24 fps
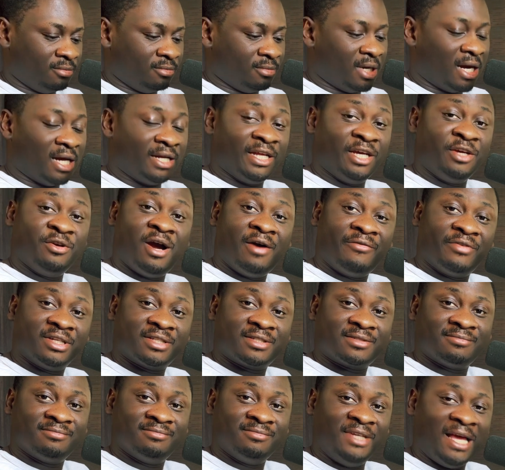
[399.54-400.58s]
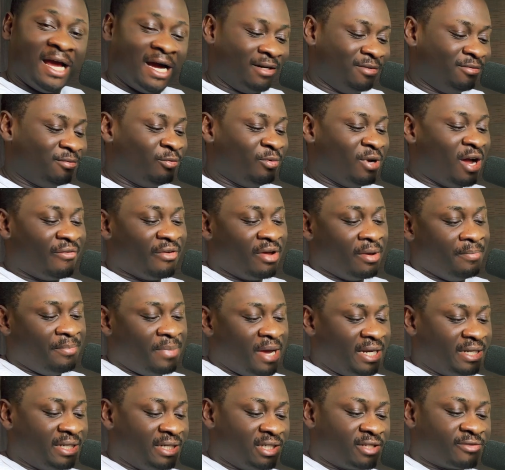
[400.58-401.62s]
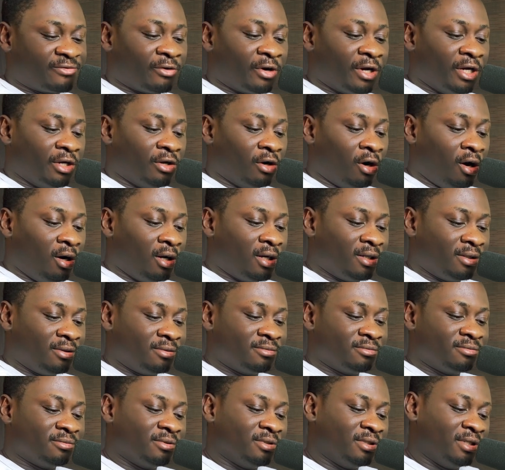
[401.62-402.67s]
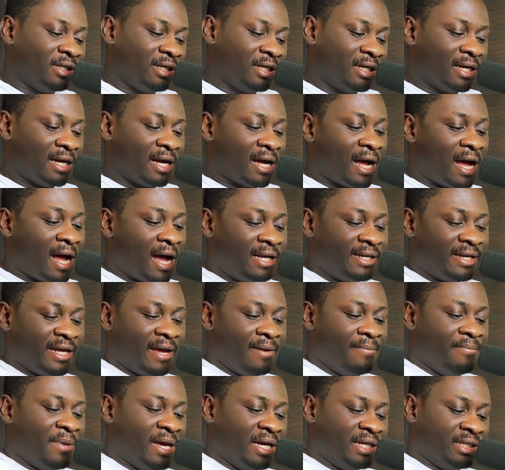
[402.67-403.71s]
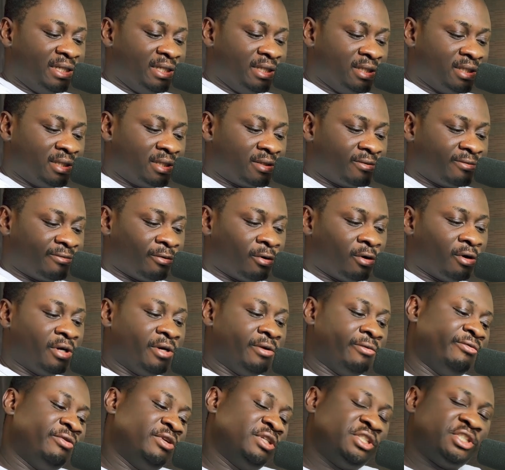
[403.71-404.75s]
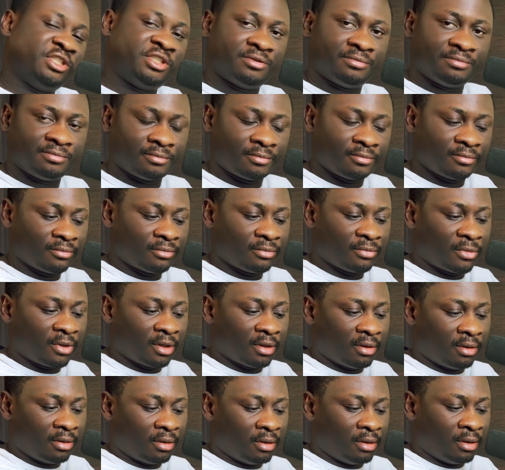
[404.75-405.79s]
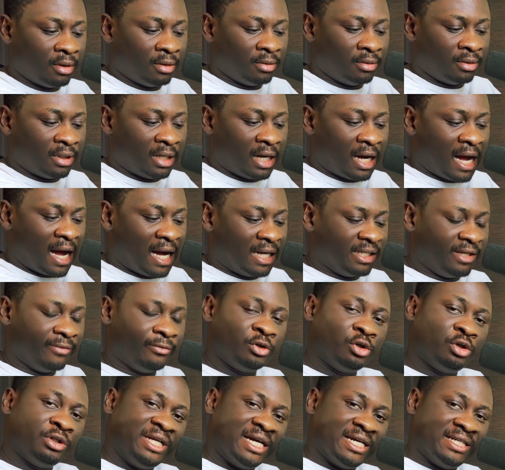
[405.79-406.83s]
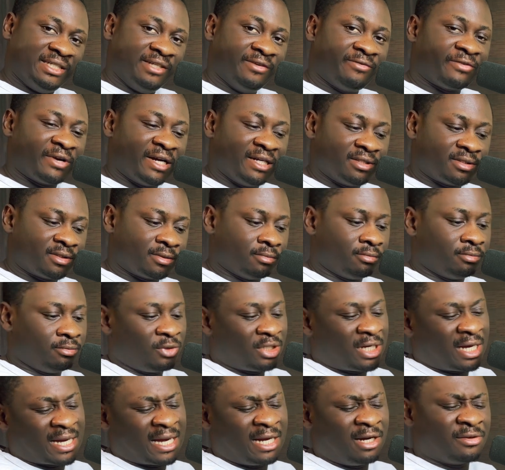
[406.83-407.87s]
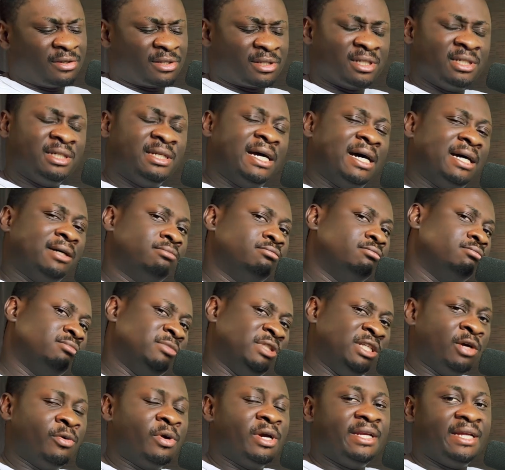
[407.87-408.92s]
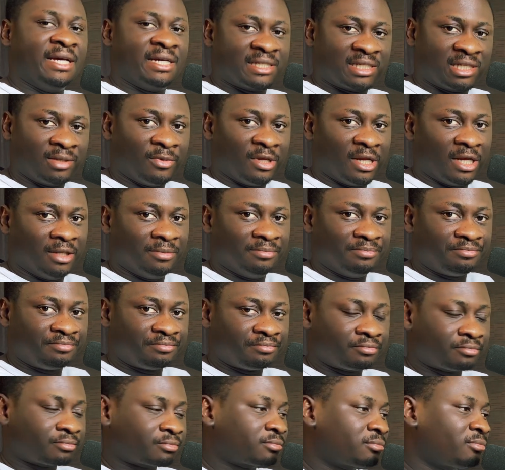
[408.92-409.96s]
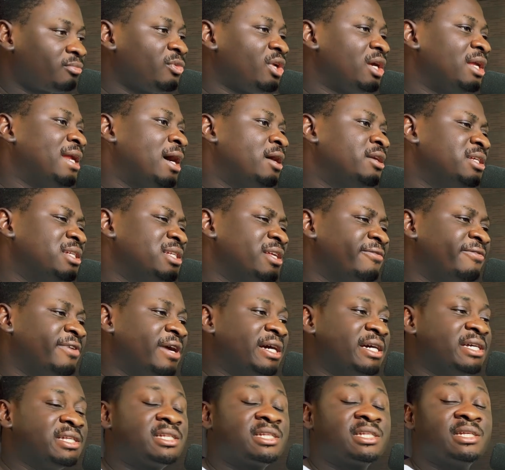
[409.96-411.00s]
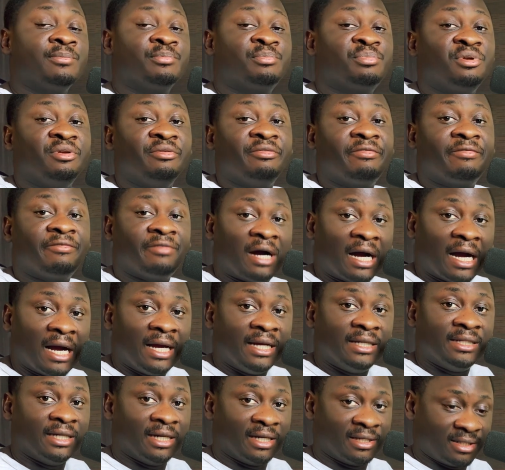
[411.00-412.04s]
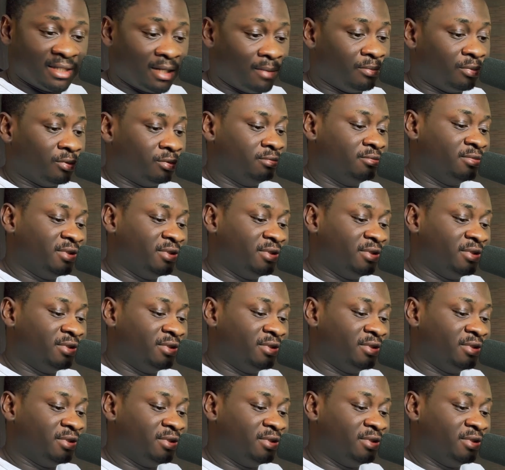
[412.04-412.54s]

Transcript: And there you have it. Yeah, we have embeddings for a dog and embeddings for a fish. And even though they are different, you can kind of see that in a way they are similar. Now, this is a very simplified example.